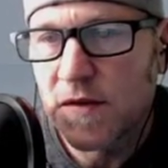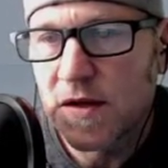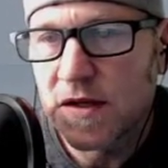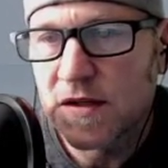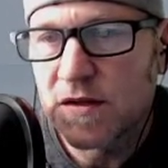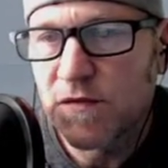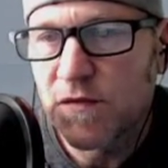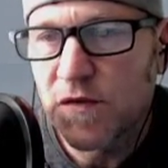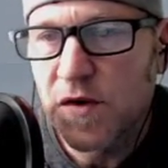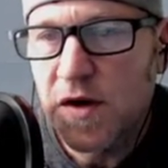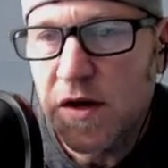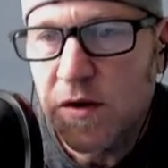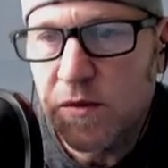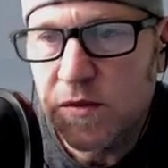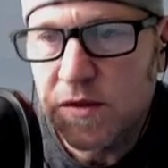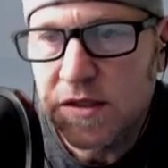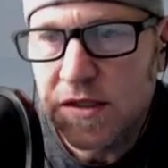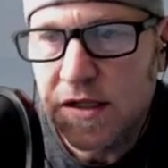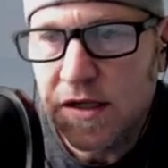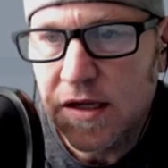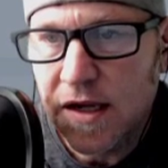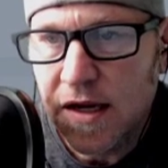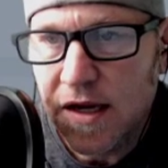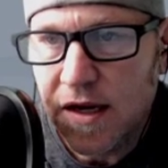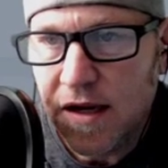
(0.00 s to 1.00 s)

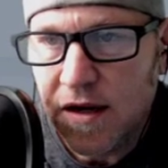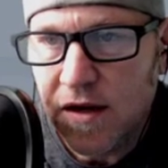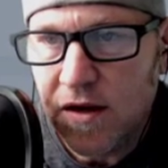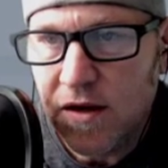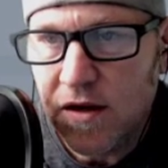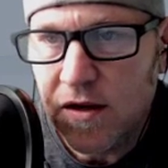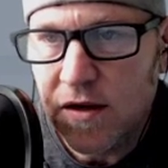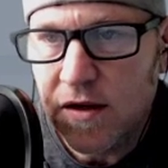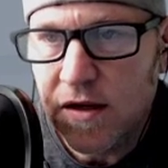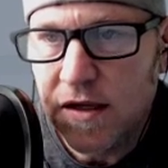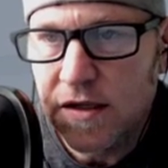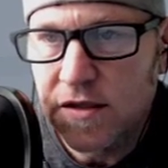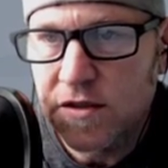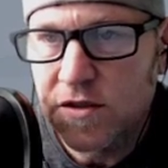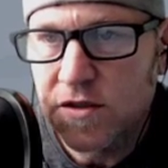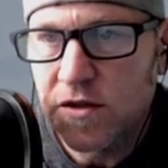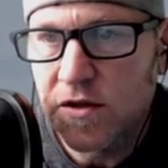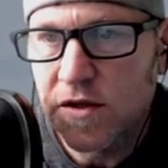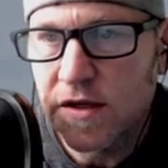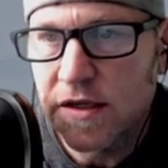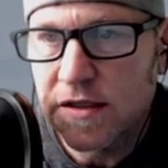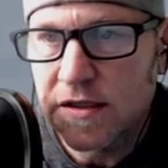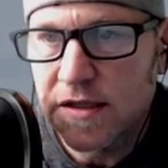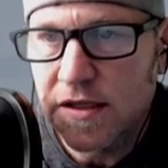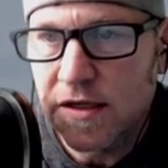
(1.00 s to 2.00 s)
frequency here is your
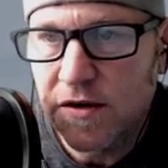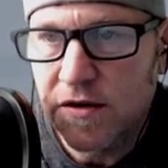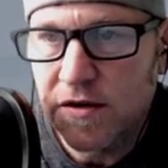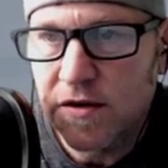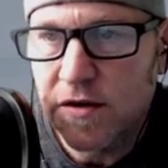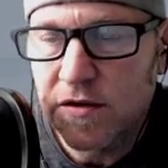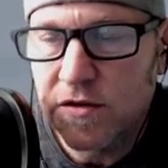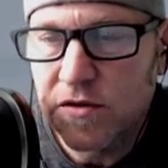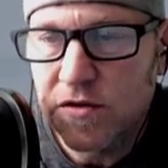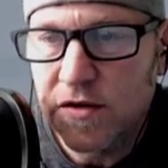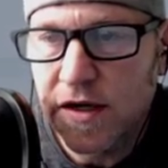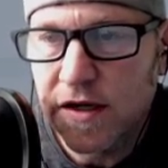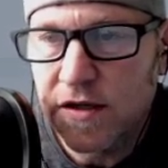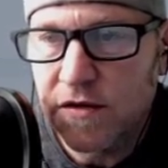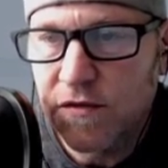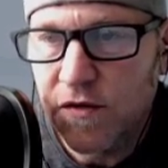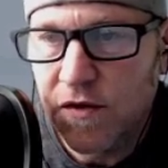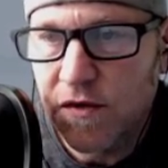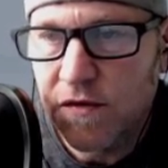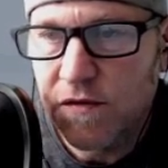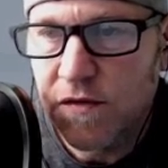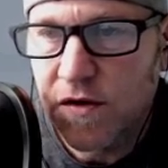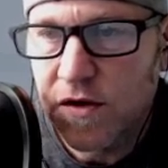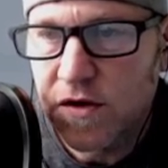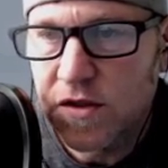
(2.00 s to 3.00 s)
interior transfer
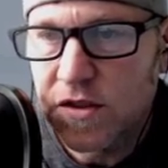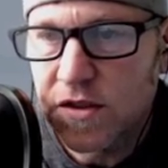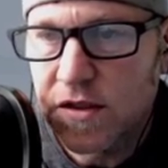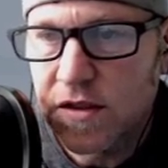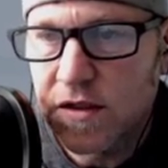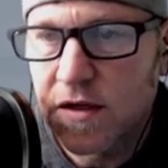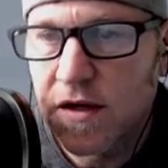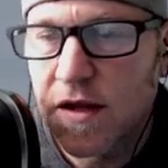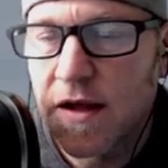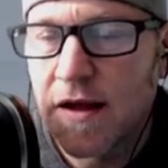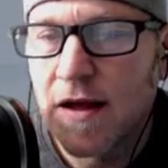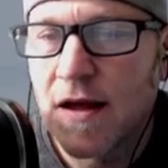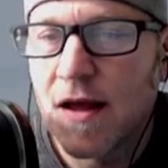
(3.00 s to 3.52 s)
function,